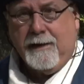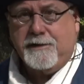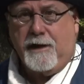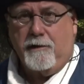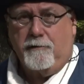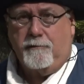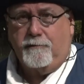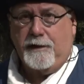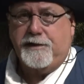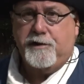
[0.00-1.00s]
So
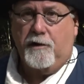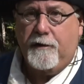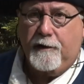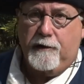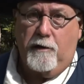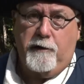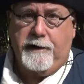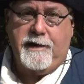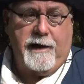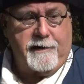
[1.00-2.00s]
let's show you the
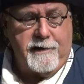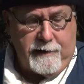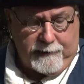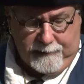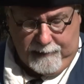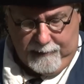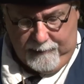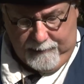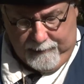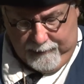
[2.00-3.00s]
loading technique
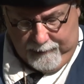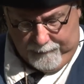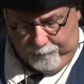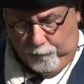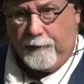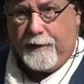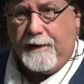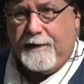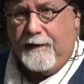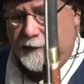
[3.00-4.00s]
for
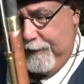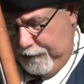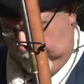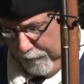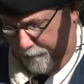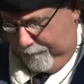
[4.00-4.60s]
the 18th century.